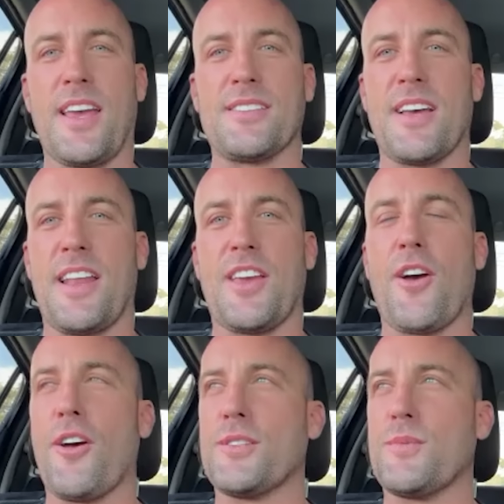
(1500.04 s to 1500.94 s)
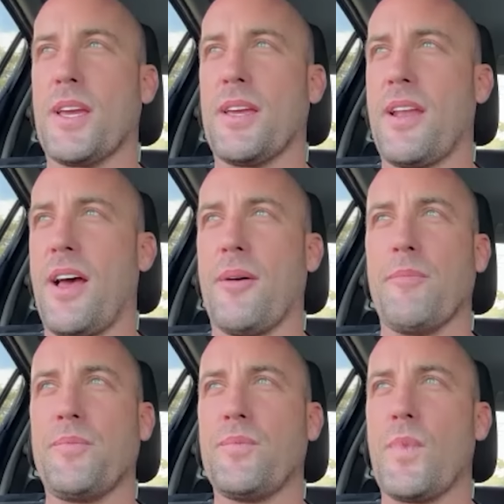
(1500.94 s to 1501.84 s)
Yeah, sunny coast. We can
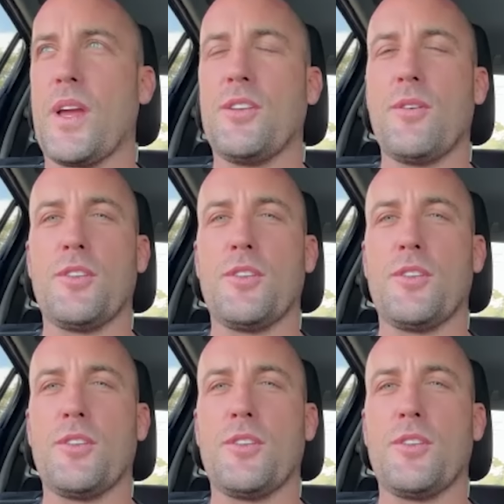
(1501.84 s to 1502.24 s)
do